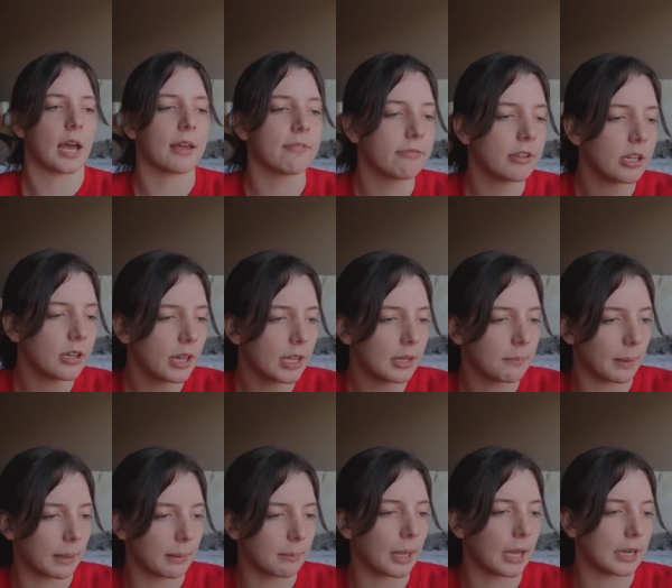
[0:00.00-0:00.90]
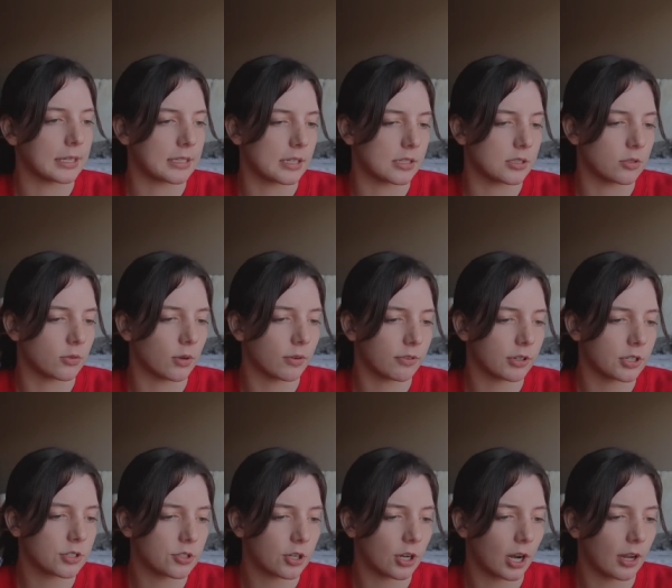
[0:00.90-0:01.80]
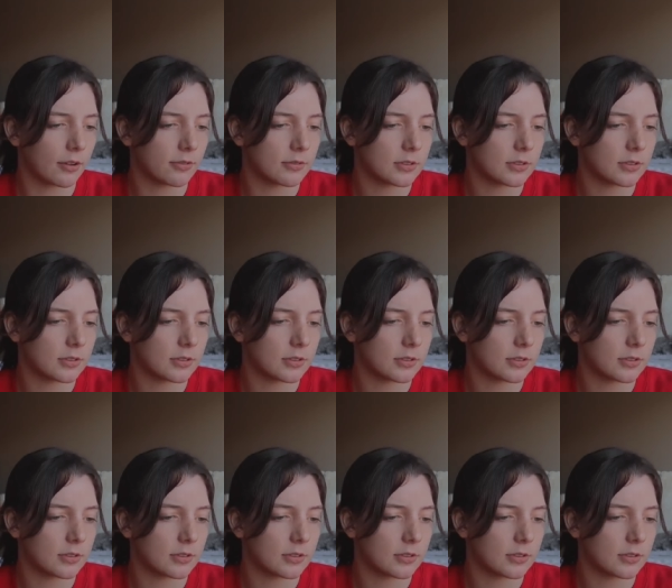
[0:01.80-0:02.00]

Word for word: I feel like maybe I did do a first draft.